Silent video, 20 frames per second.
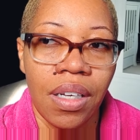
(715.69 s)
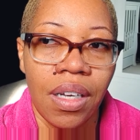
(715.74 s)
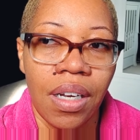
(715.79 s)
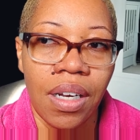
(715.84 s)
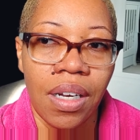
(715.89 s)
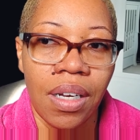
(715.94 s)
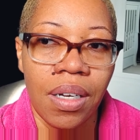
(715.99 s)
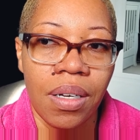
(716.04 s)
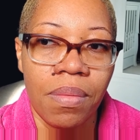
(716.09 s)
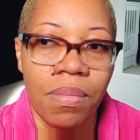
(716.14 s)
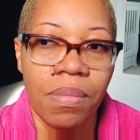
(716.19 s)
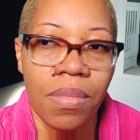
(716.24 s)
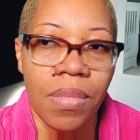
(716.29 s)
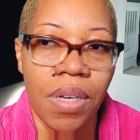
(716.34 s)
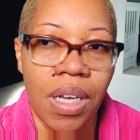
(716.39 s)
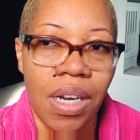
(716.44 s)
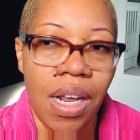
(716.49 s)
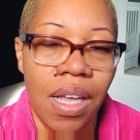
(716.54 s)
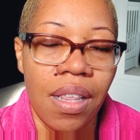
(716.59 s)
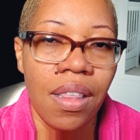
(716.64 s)

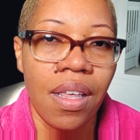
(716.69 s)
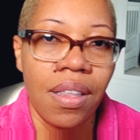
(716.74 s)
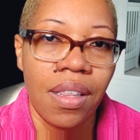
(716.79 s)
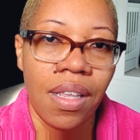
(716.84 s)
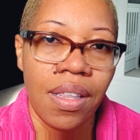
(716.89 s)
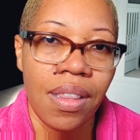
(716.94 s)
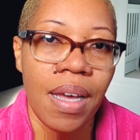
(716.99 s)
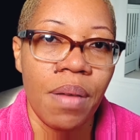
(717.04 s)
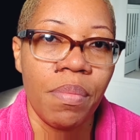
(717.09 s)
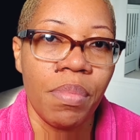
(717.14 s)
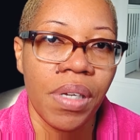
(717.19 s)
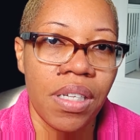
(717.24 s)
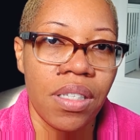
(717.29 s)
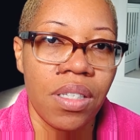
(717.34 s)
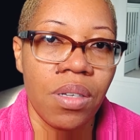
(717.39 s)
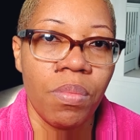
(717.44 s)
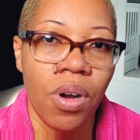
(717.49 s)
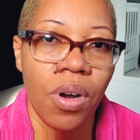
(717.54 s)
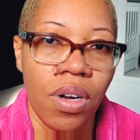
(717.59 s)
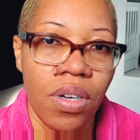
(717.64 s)
And I think that plays
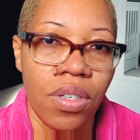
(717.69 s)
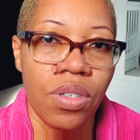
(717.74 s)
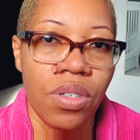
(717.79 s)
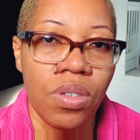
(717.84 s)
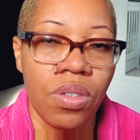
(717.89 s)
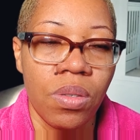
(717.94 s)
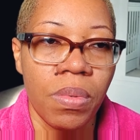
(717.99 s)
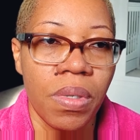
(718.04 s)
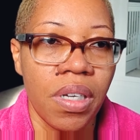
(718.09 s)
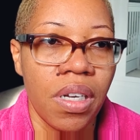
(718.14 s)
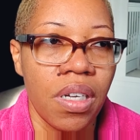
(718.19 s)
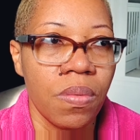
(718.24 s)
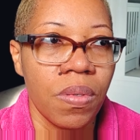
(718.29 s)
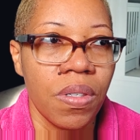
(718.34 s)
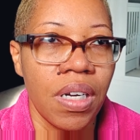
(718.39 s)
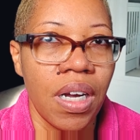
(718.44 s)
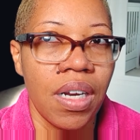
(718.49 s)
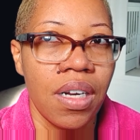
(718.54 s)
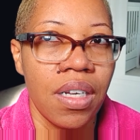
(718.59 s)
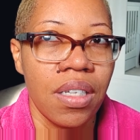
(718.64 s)
a part too, because we're
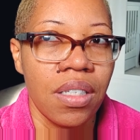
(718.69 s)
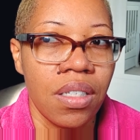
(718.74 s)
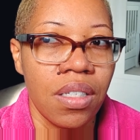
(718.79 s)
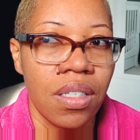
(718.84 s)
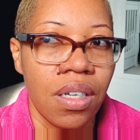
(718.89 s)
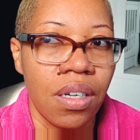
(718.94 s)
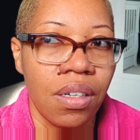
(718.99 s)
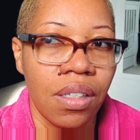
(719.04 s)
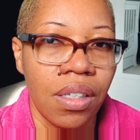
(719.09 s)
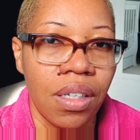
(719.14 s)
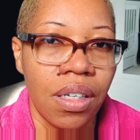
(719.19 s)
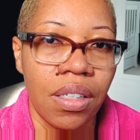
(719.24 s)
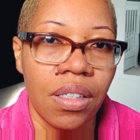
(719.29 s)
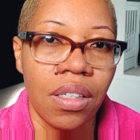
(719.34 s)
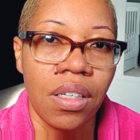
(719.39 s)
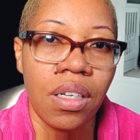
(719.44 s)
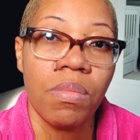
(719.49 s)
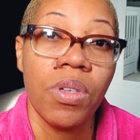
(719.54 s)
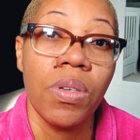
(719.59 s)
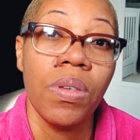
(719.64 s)
not necessarily in
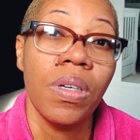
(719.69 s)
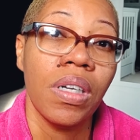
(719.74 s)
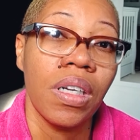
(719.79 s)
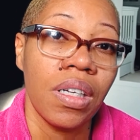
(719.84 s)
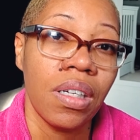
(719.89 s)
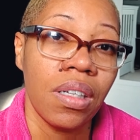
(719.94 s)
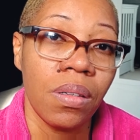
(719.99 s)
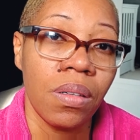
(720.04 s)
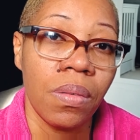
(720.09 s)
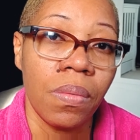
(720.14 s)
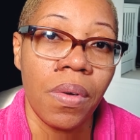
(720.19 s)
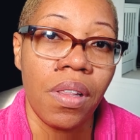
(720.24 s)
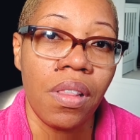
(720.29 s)
community with